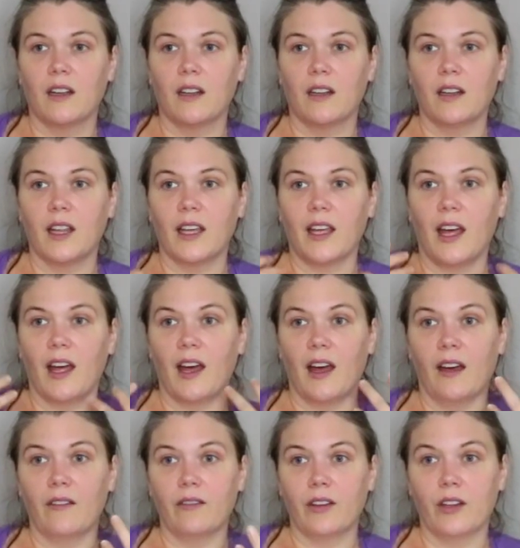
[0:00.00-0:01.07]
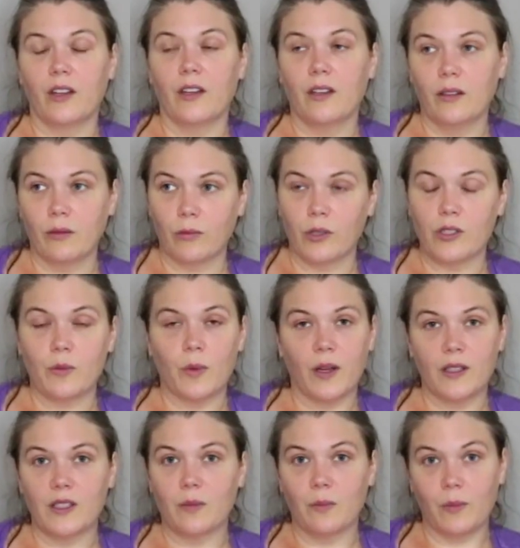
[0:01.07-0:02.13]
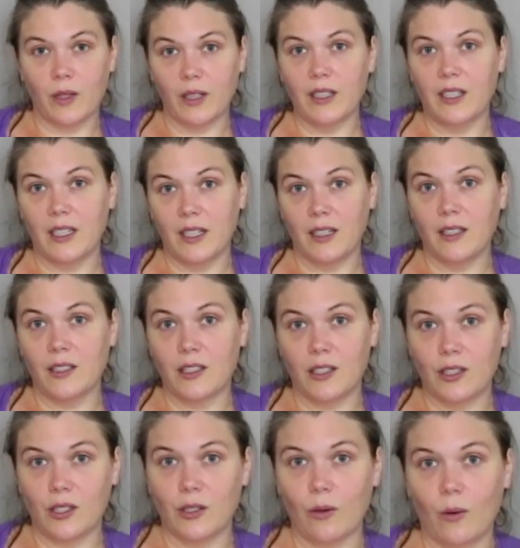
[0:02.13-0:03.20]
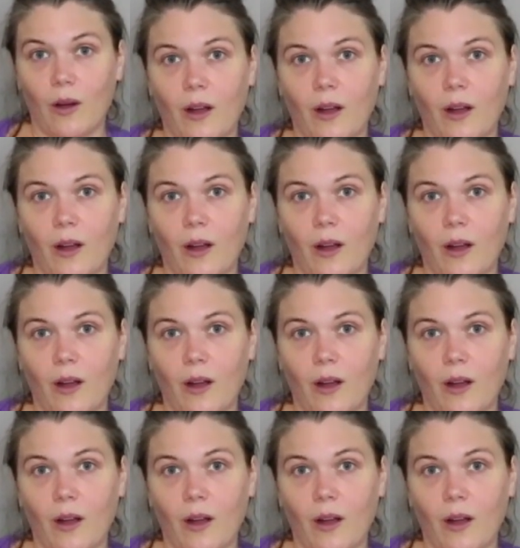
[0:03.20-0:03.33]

like have a responsibility to do.